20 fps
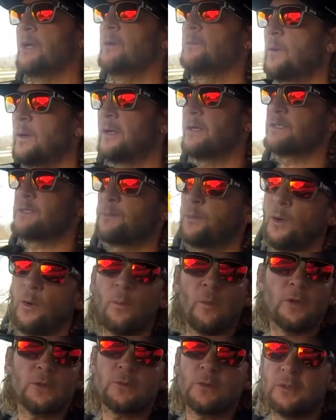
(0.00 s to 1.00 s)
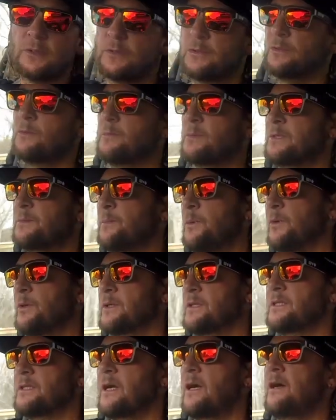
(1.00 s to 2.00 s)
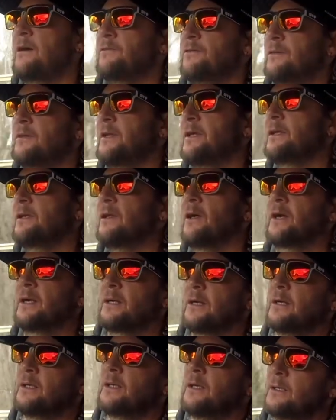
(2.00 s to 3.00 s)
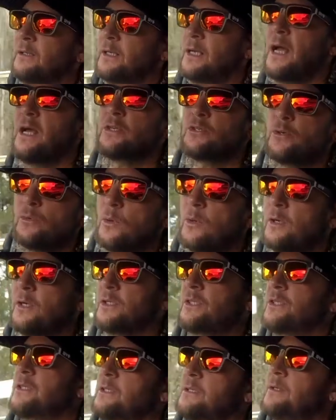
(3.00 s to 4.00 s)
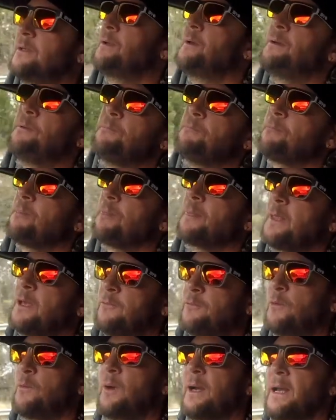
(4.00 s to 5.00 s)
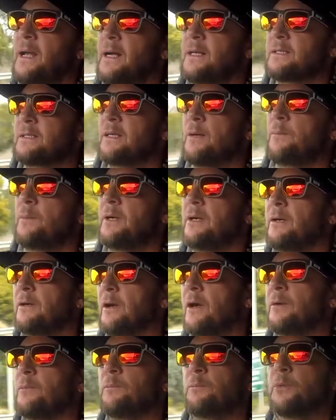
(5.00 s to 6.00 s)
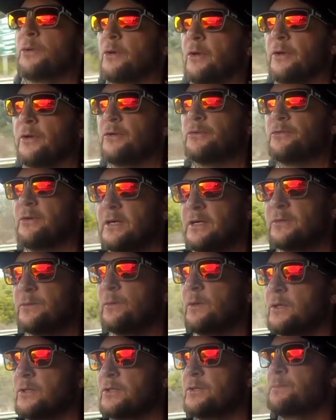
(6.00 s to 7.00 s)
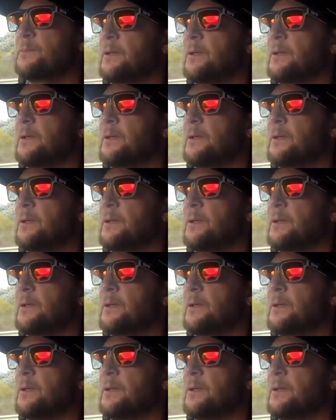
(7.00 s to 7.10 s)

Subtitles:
I'd wear a sport watch when I was doing my sport stuff, and then a casual watch, and if we went out somewhere I'd put on a dress watch.